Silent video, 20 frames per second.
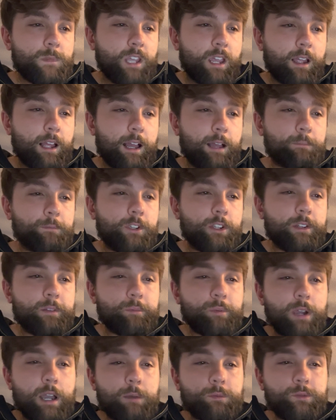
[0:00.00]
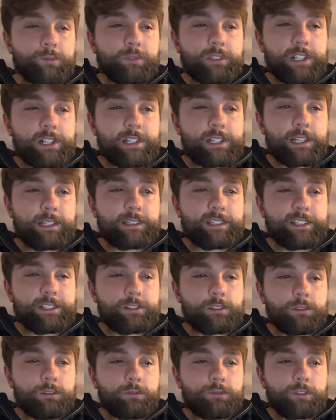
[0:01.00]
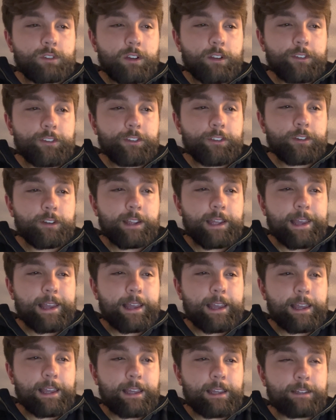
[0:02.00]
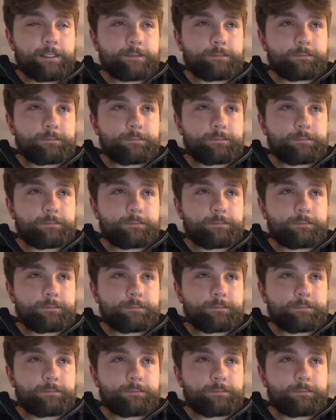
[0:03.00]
going to probably set this over-under at